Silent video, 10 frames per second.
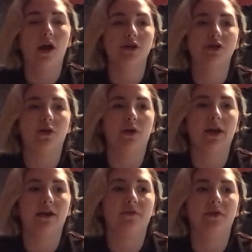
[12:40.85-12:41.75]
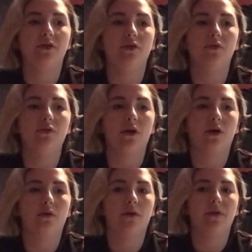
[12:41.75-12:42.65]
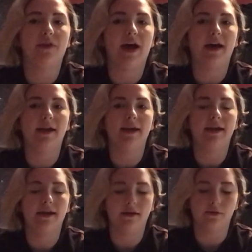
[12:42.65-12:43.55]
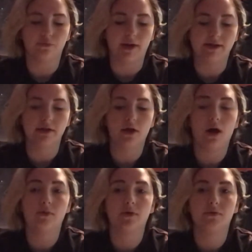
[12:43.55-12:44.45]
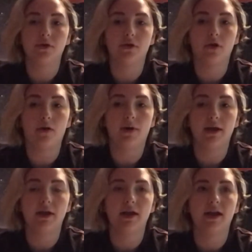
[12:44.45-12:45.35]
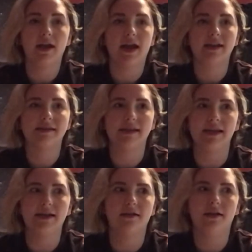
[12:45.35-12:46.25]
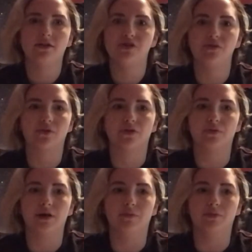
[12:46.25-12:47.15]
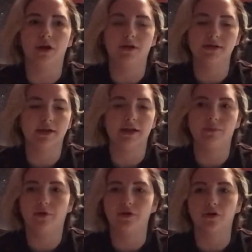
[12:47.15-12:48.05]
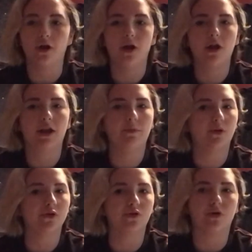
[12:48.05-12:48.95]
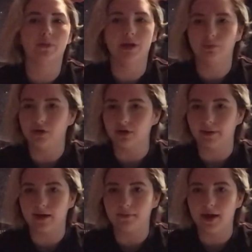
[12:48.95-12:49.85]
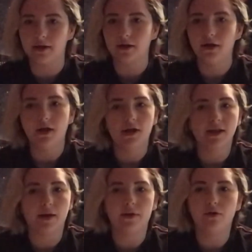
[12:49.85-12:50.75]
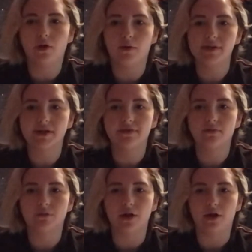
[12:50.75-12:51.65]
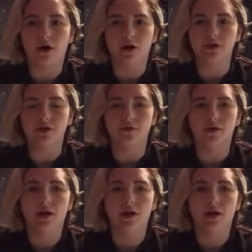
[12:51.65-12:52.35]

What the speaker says: So if you know that it rains a lot wherever you're going, take like 2 or 3 umbrellas. Like keep one in your car, keep one in your dorm, keep one in your backpack. That way you always have an umbrella on you.